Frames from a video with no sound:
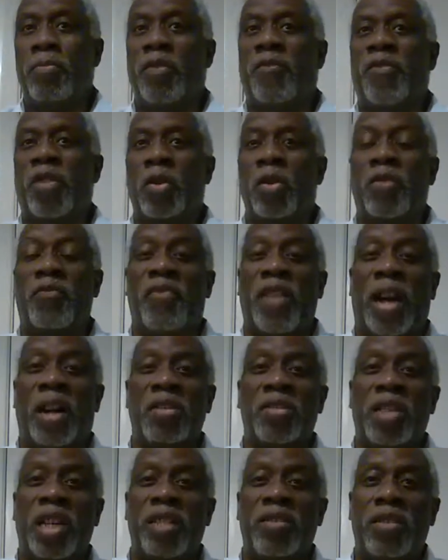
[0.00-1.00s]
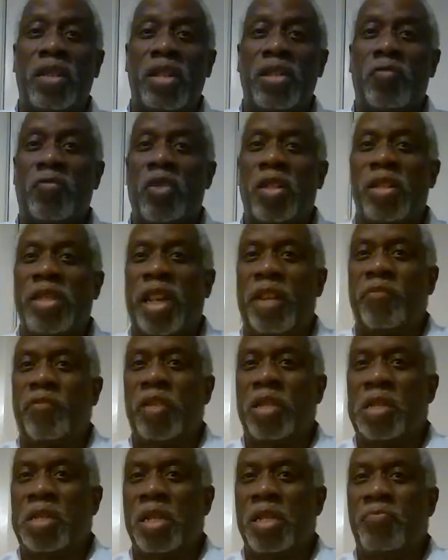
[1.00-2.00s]
before the foundation of the world, that
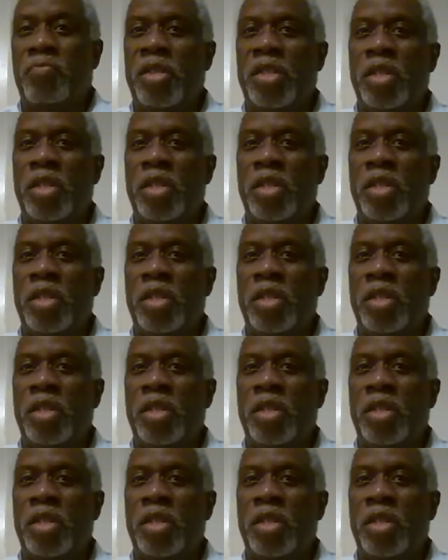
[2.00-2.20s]
we should